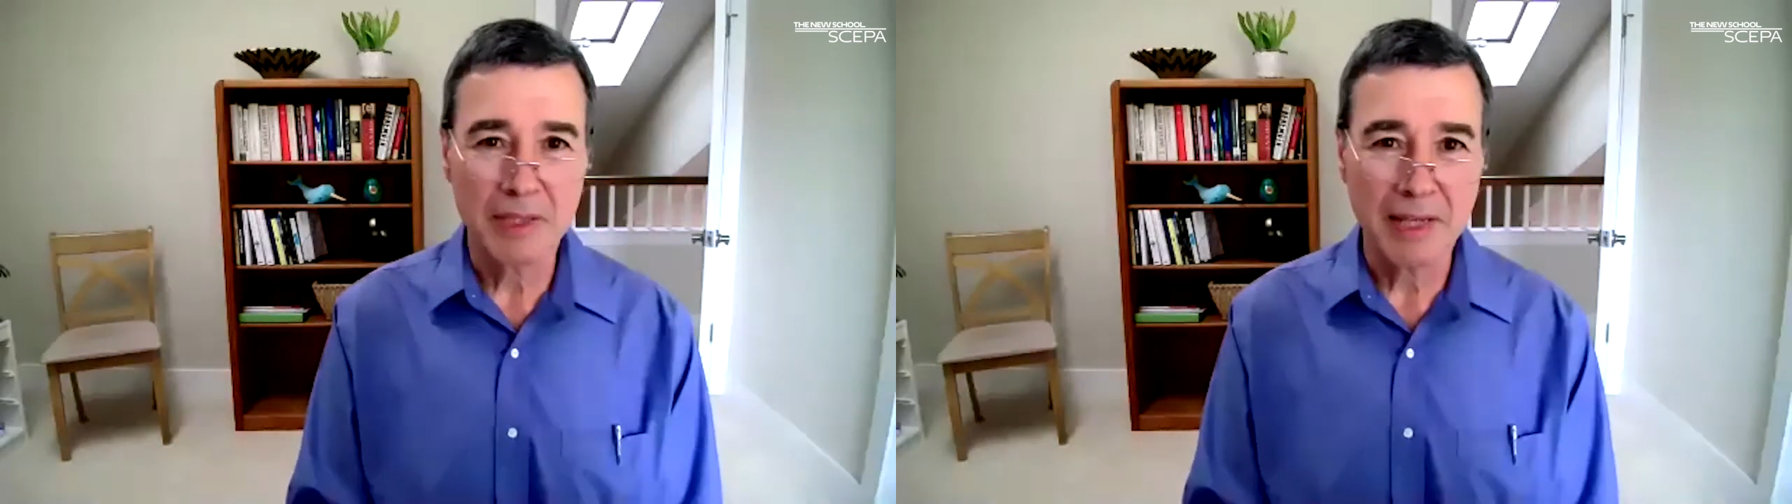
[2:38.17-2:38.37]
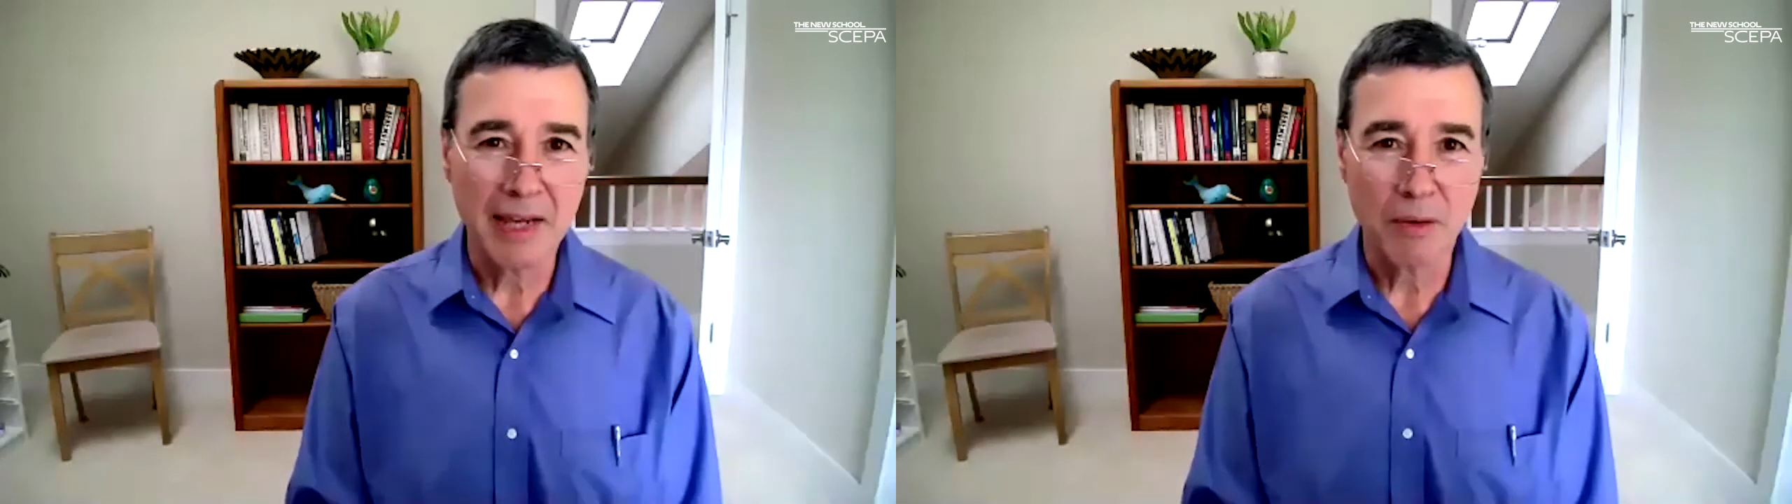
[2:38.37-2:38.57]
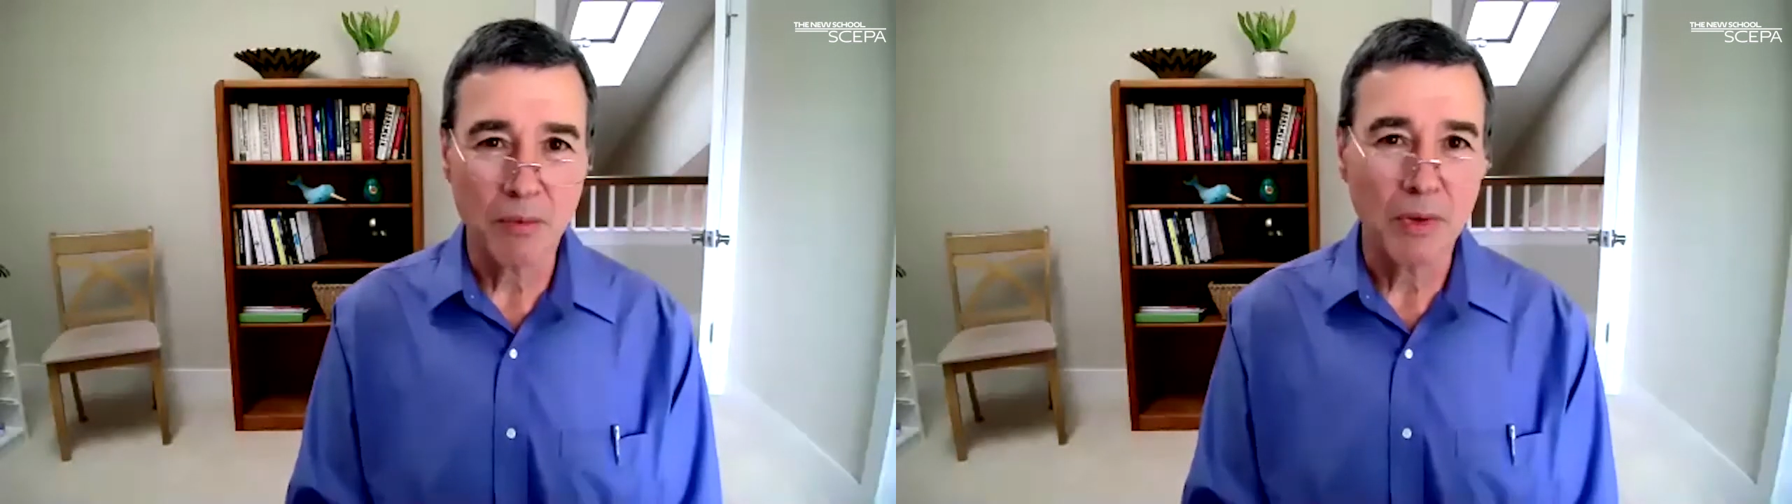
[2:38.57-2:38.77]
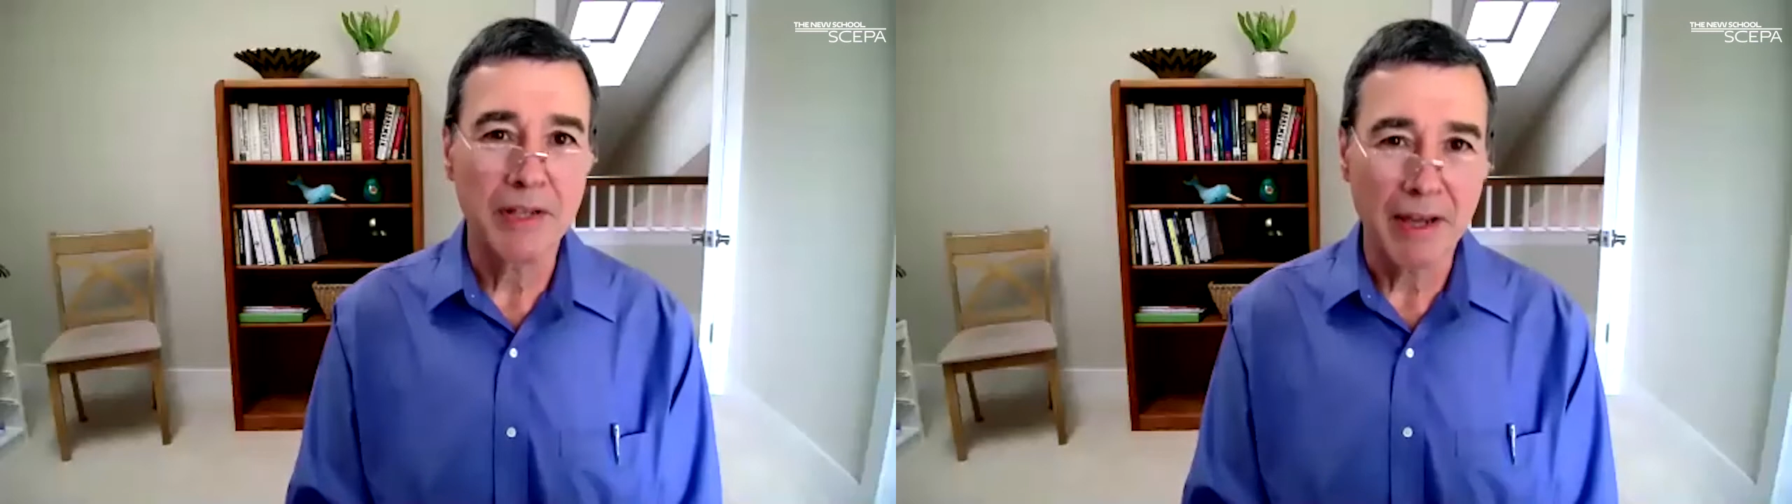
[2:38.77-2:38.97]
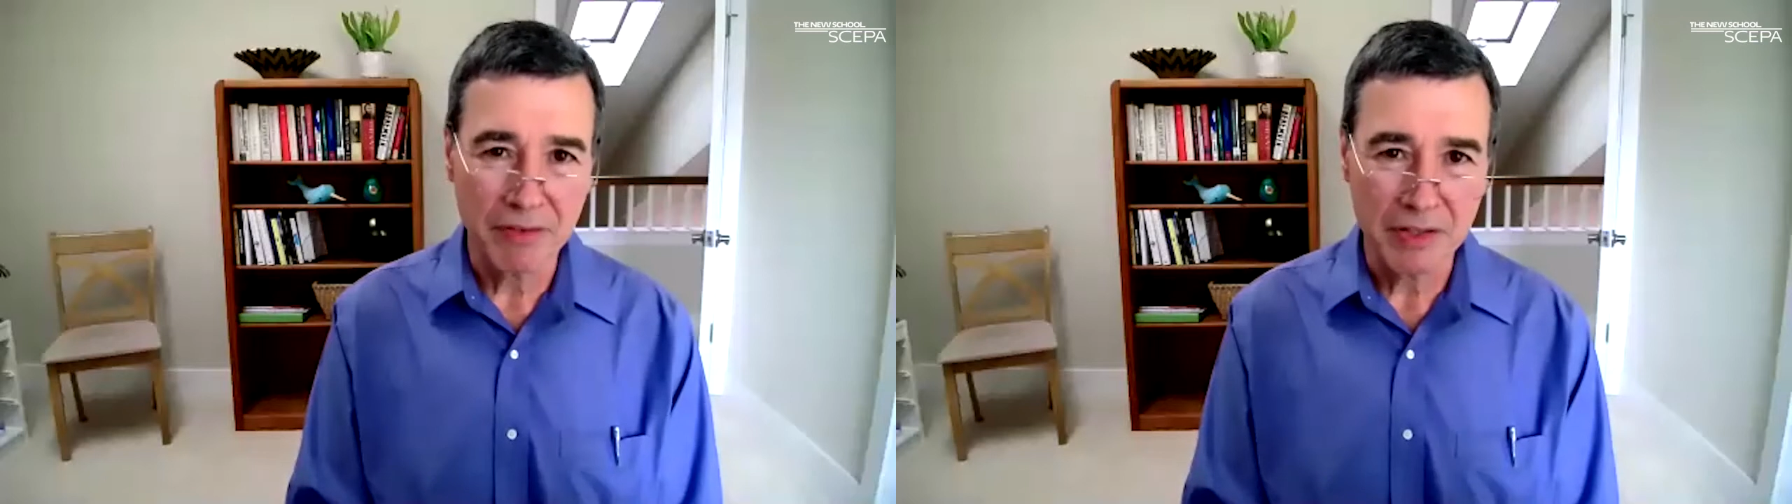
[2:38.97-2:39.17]
they can't run
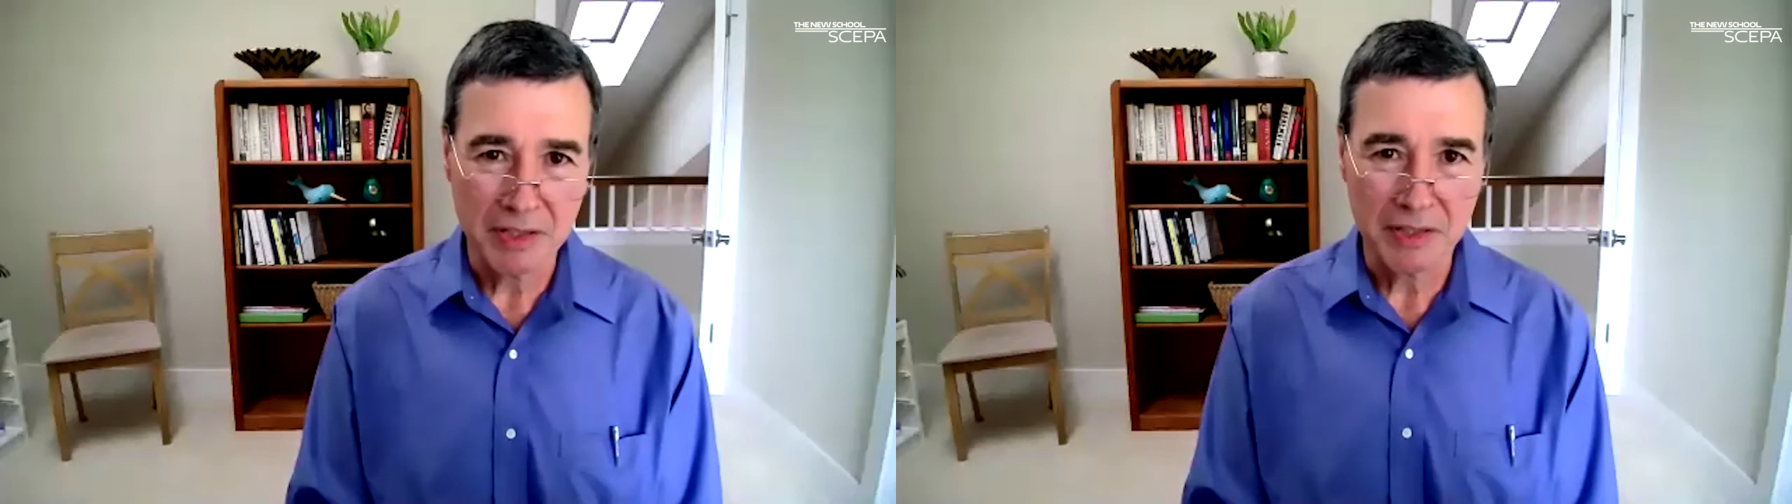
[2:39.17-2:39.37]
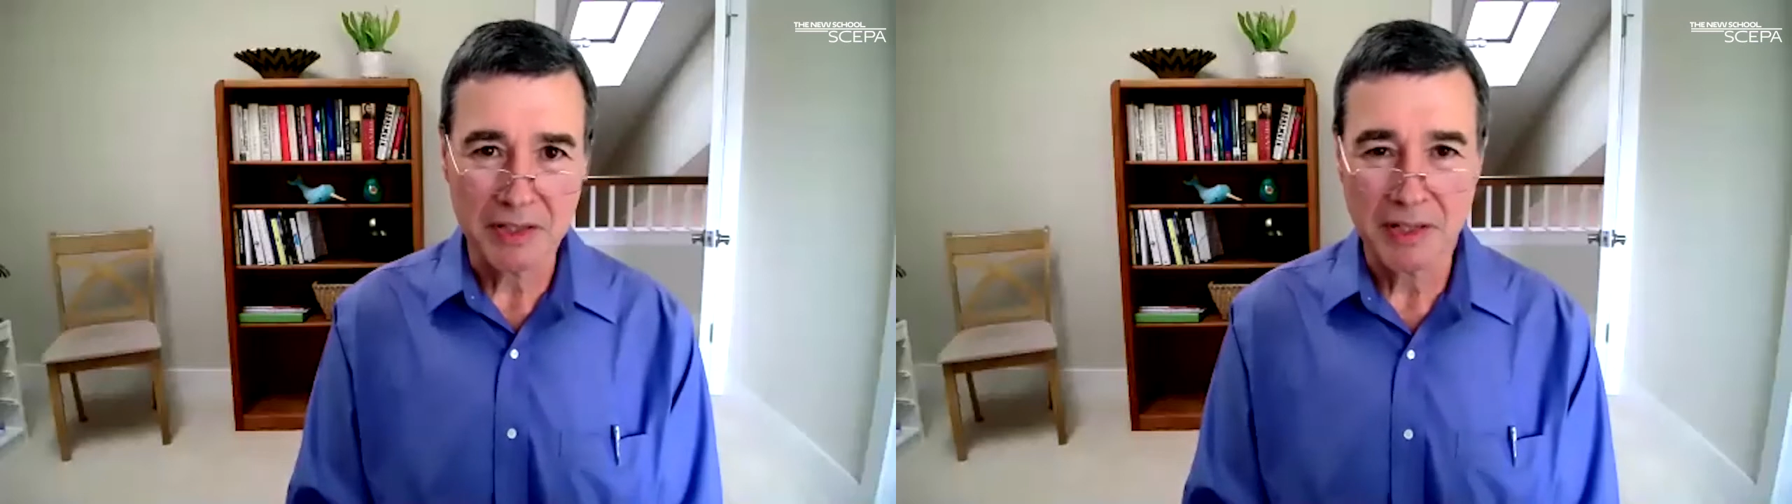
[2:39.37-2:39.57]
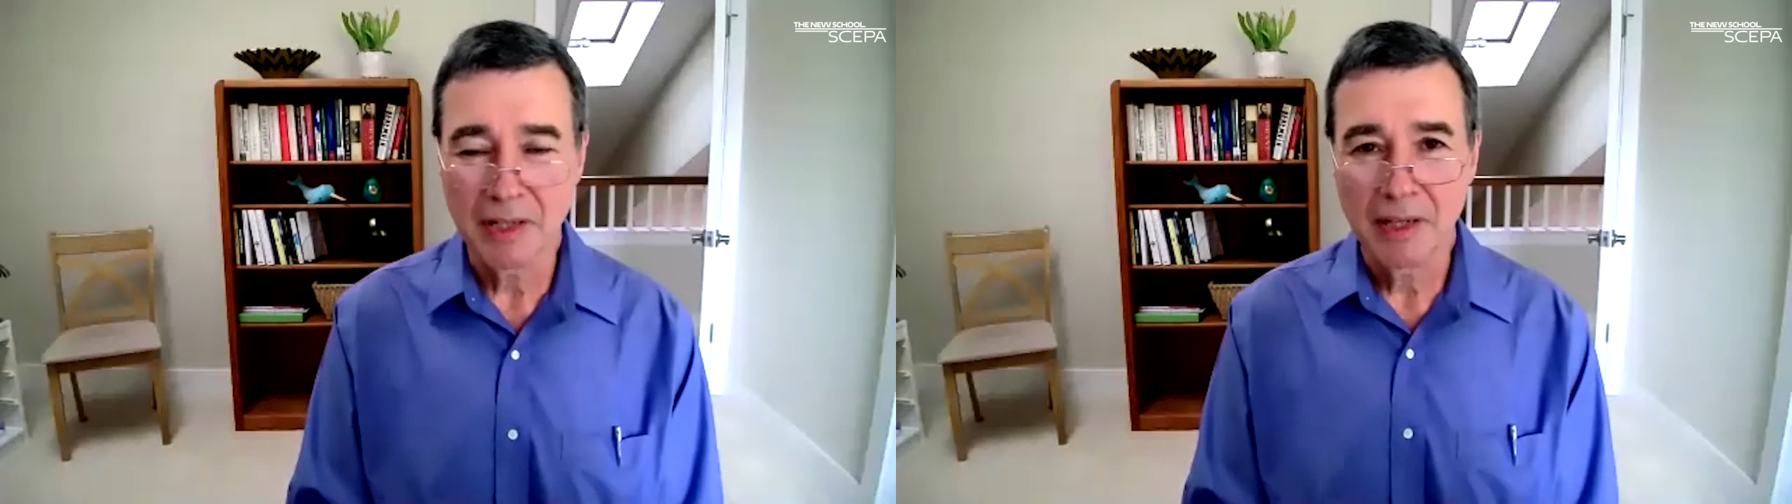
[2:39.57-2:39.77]
deficits.